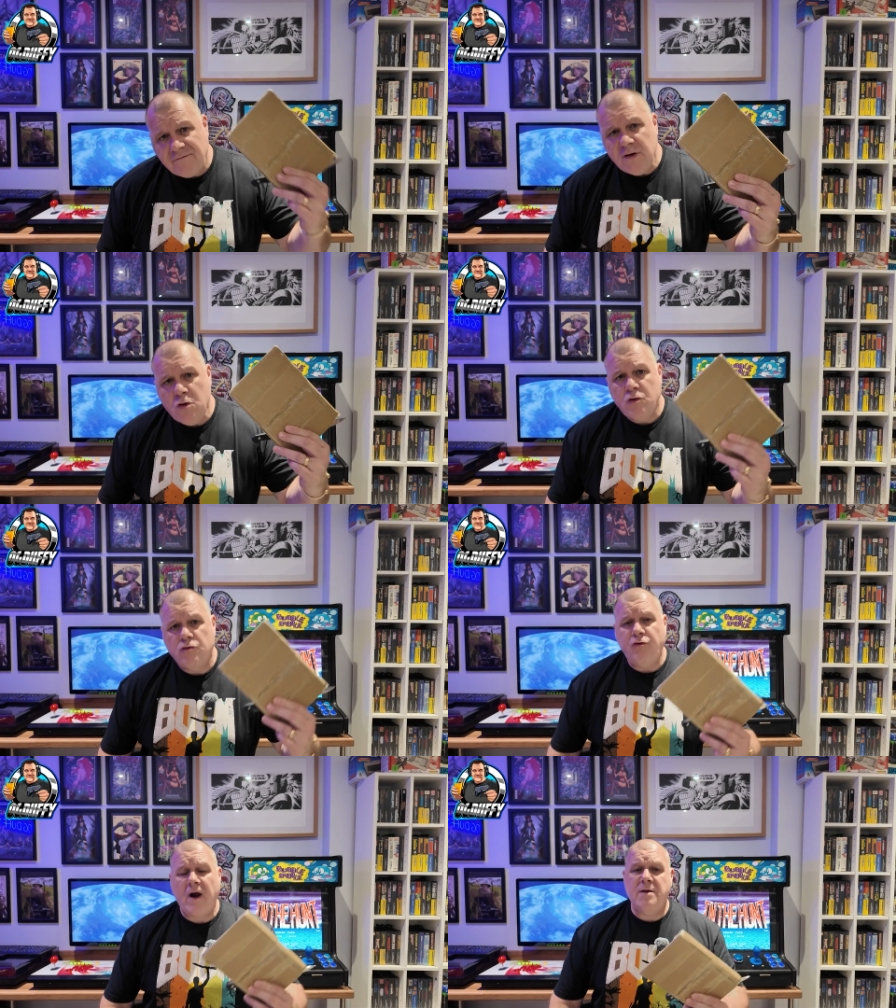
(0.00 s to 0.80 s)
of you
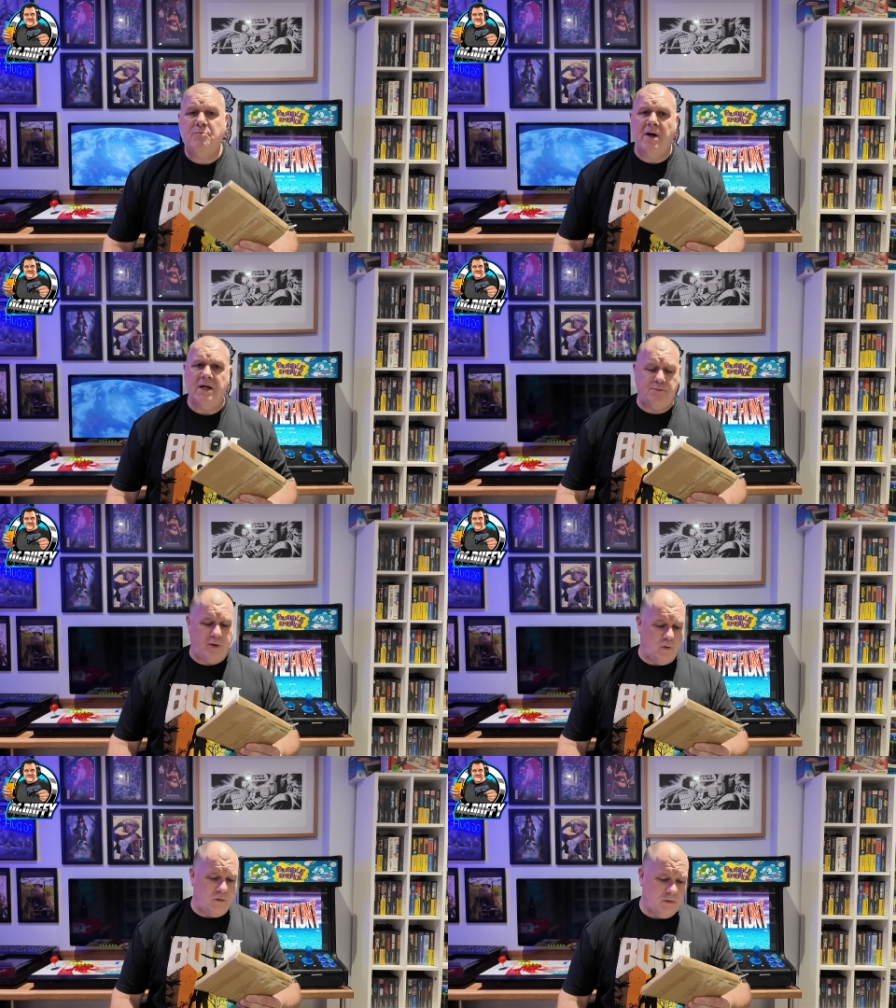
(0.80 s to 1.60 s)
great
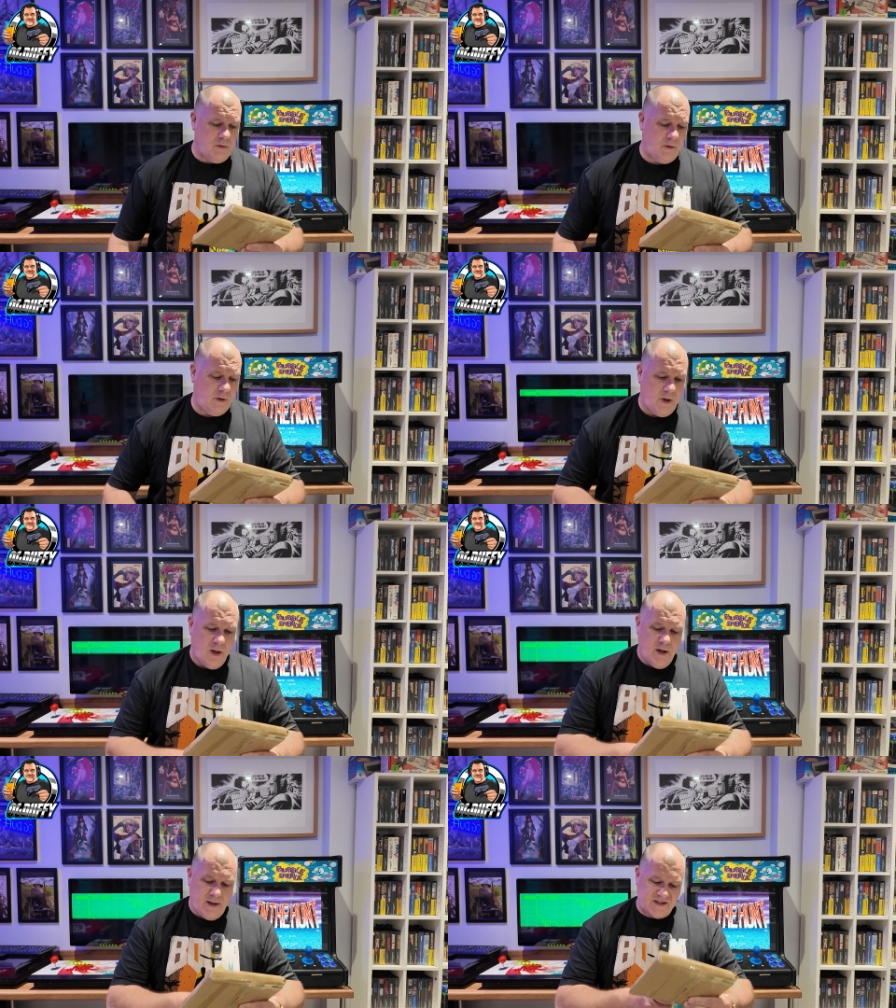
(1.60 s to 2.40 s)
people.
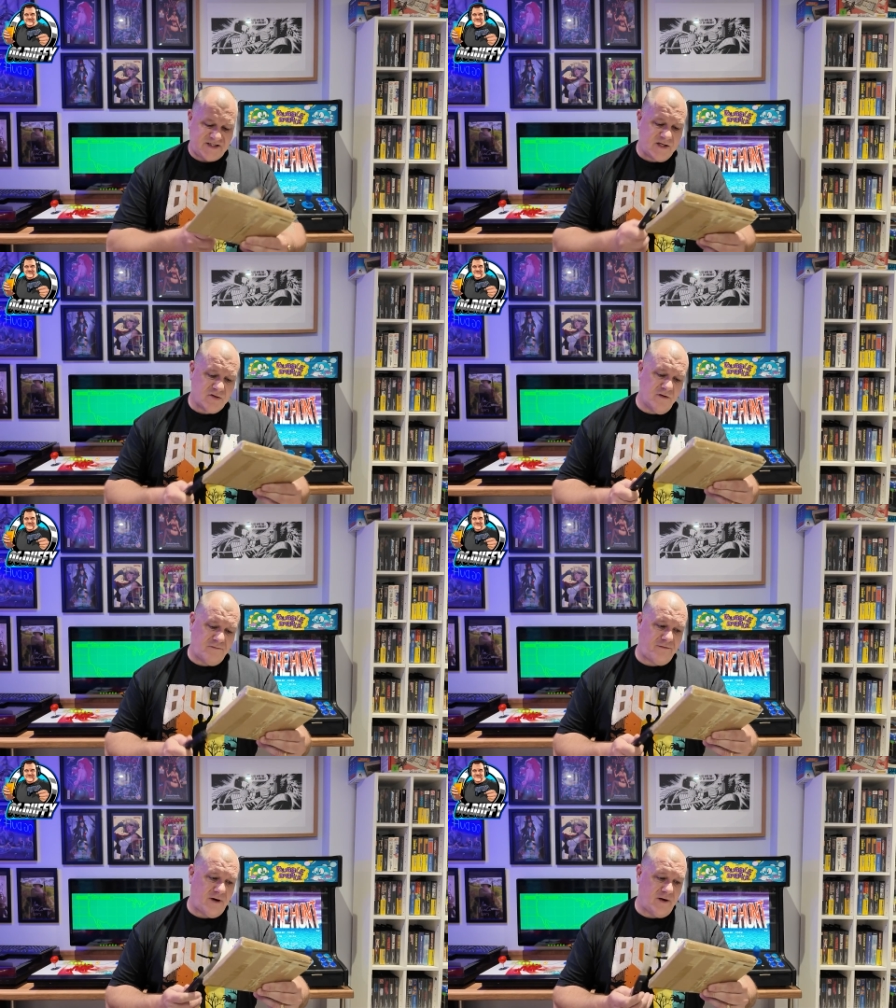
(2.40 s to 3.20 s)
Now it says on the
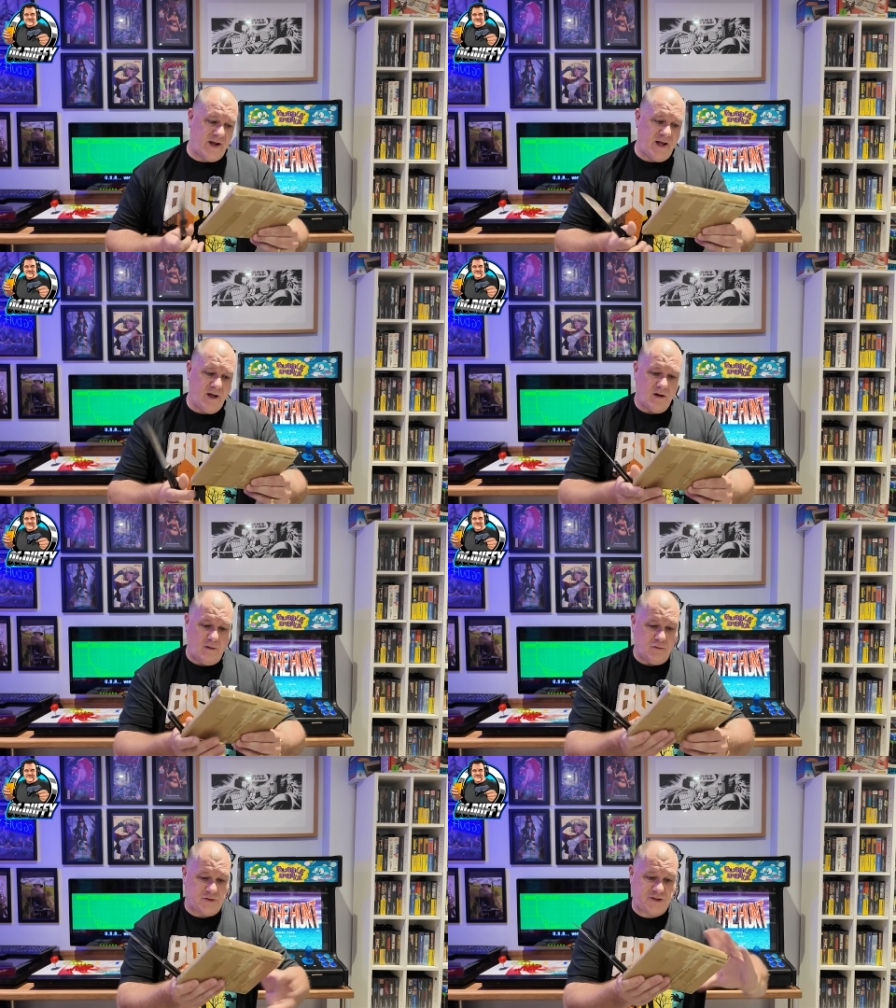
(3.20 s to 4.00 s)
front here,
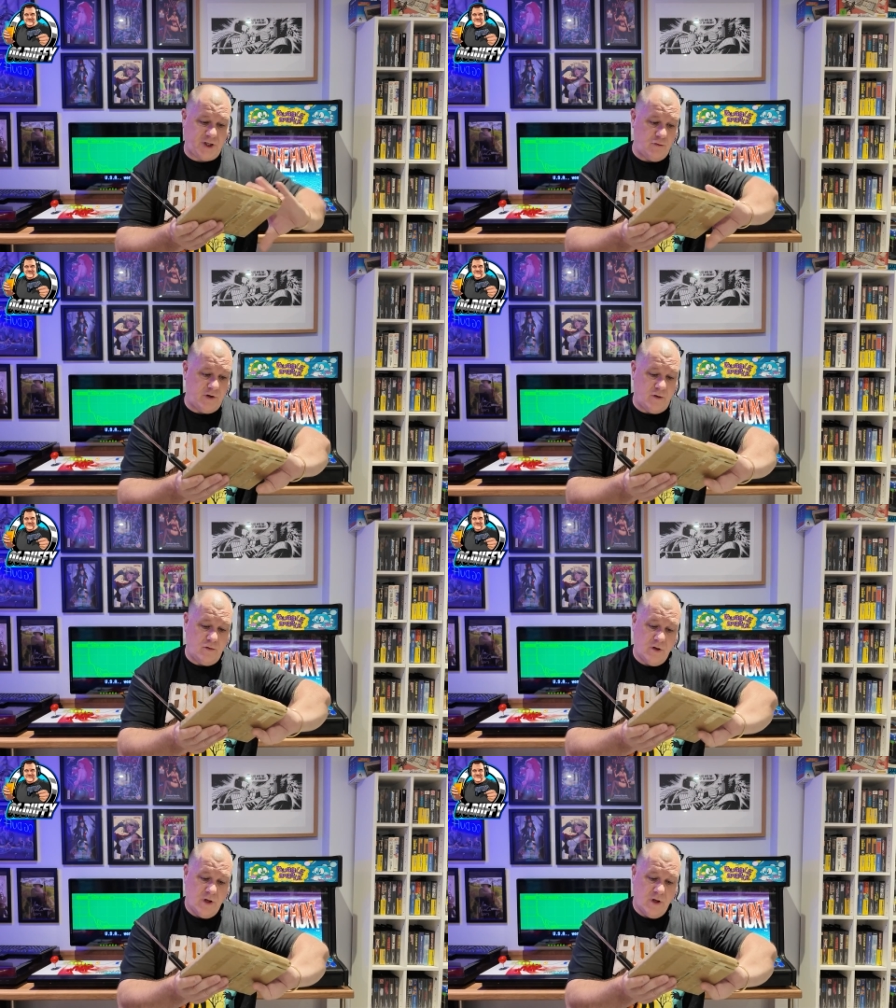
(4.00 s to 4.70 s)
I will show you,